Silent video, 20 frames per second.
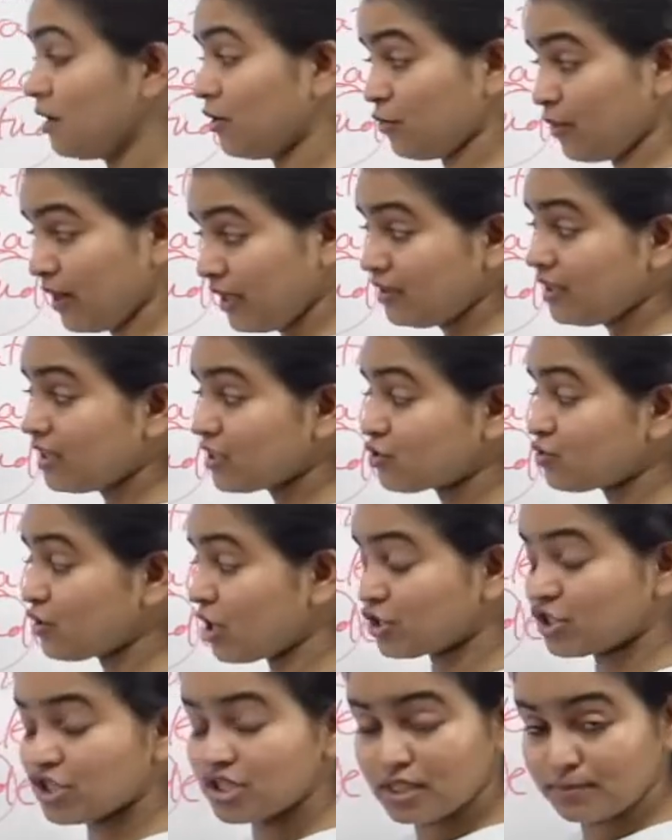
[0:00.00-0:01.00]
Read the
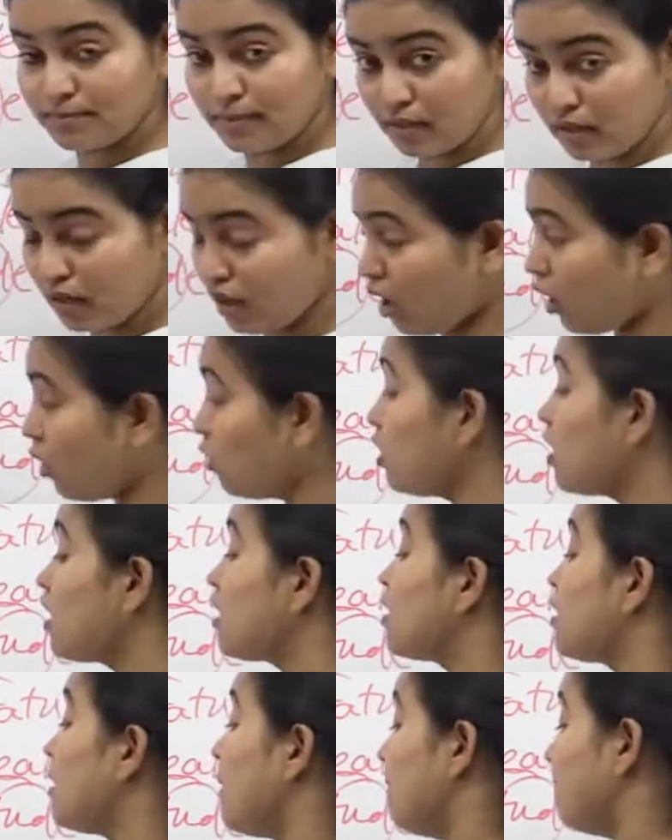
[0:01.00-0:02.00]
instructions below
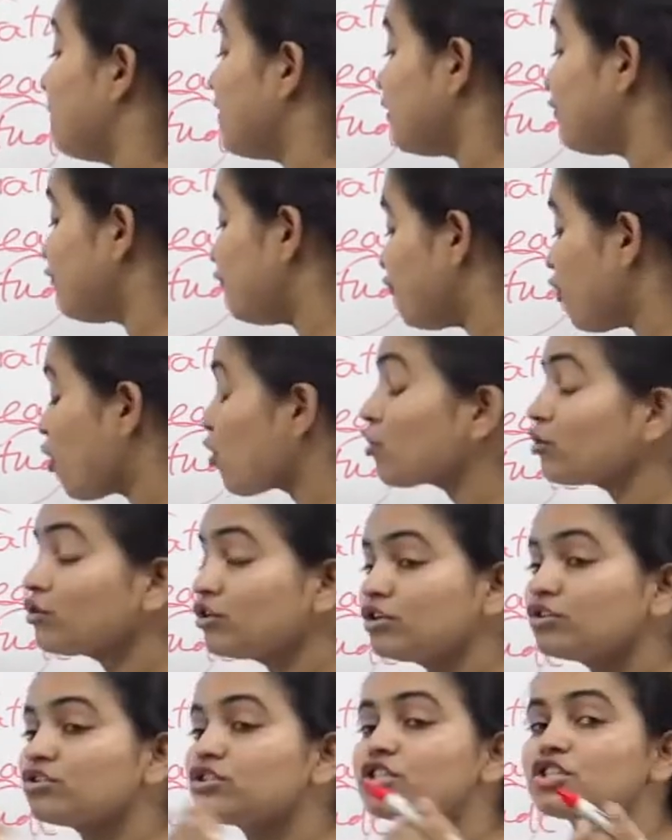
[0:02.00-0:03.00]
before
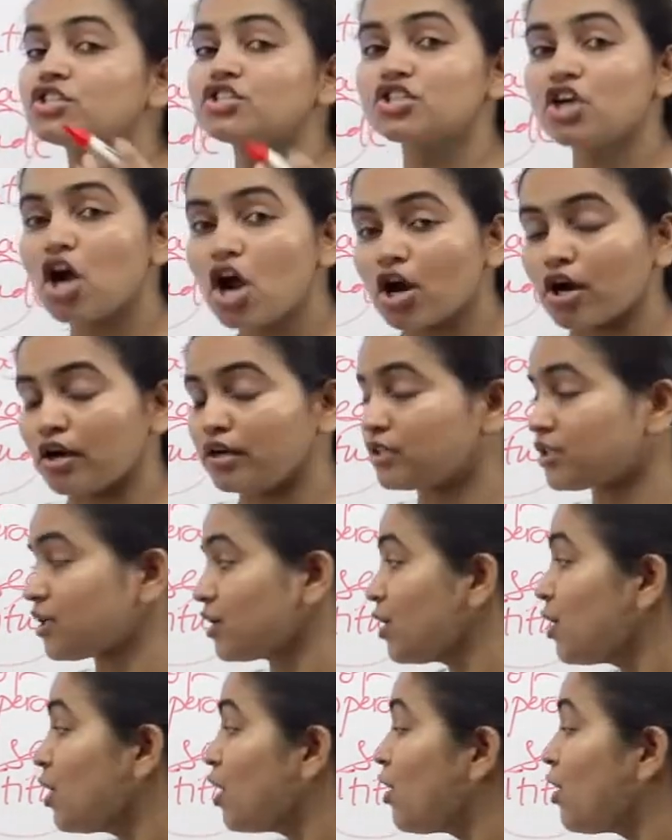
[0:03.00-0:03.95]
you start.